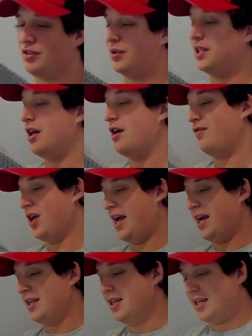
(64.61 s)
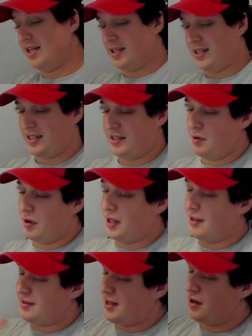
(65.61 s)
We love that. Let's see what.
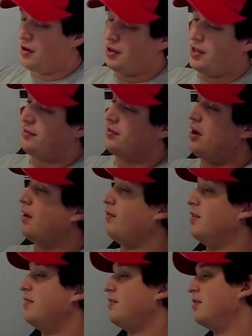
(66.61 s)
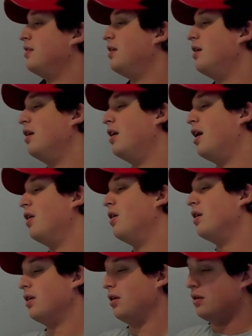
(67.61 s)
Let's get all this off. Let's. Uh huh.
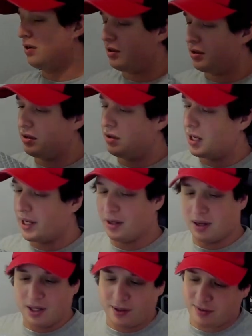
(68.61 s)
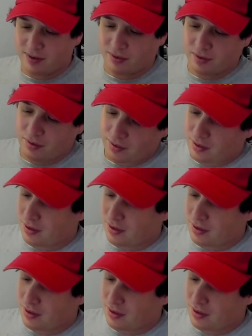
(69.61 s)
Oh, I got. I need scissors.